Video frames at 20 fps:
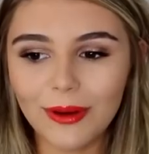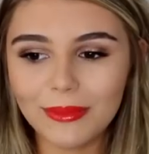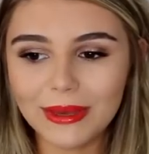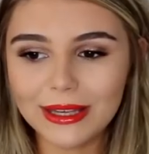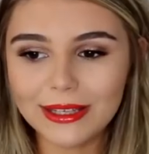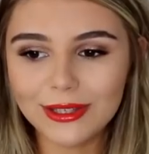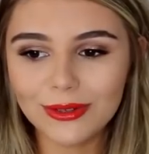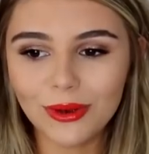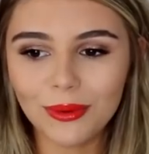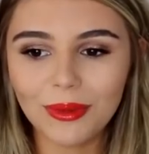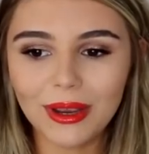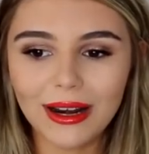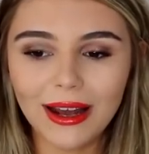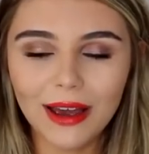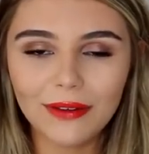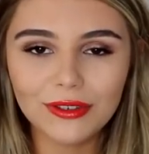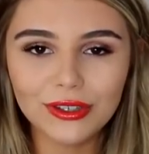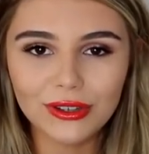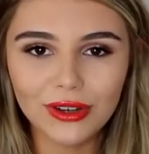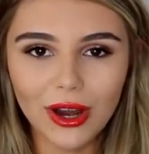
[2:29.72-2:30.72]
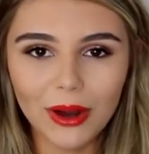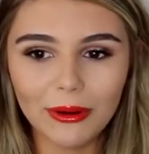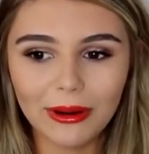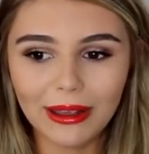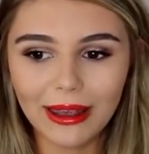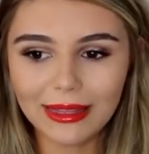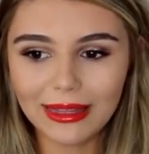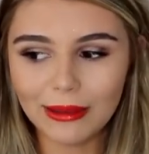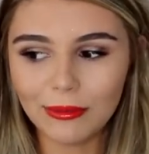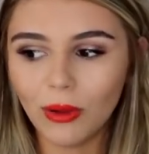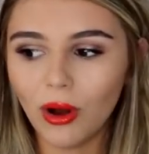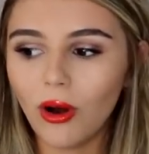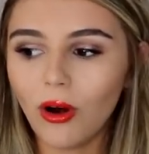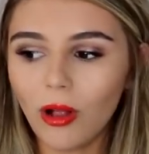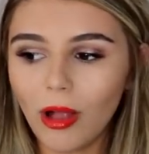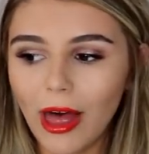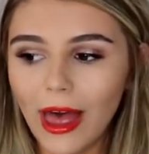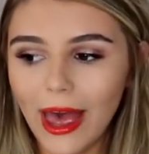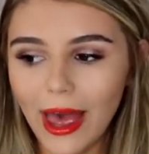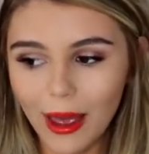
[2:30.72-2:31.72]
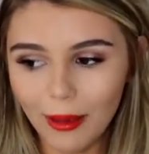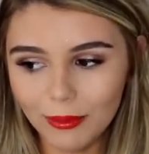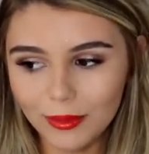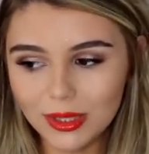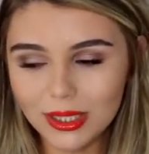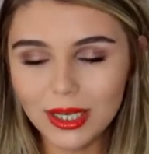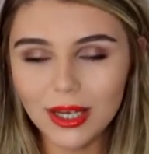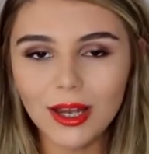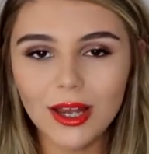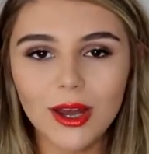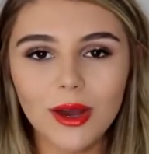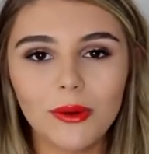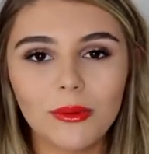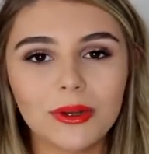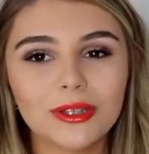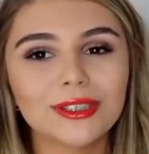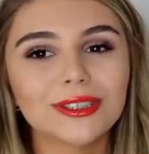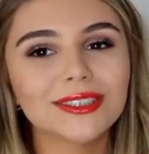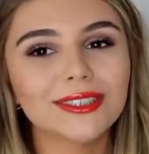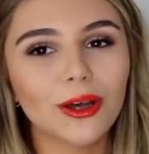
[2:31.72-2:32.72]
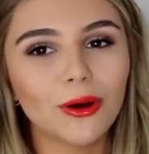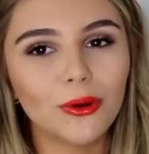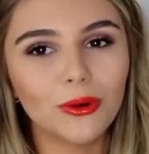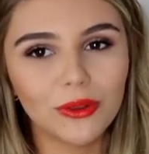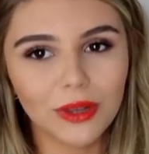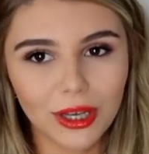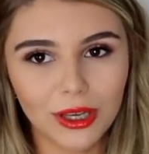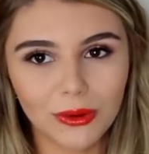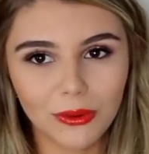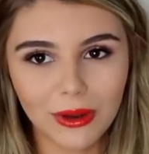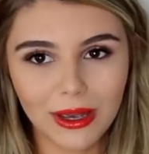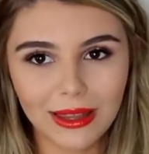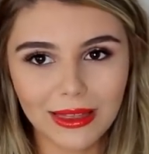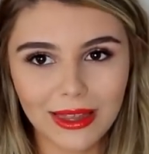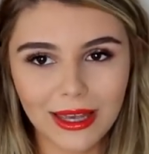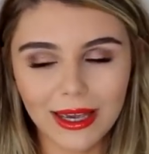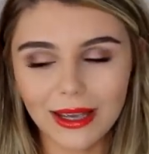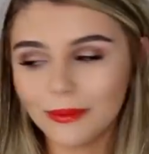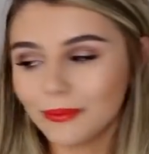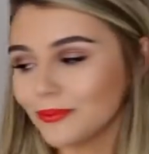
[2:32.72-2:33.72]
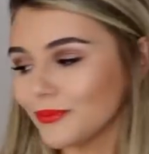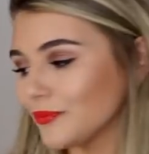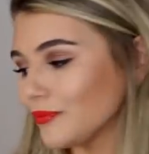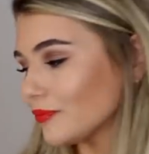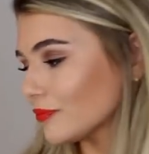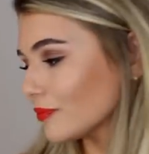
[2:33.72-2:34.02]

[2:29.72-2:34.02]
on me, so I'm going to have to go and get them all hemmed, which is the only annoying thing.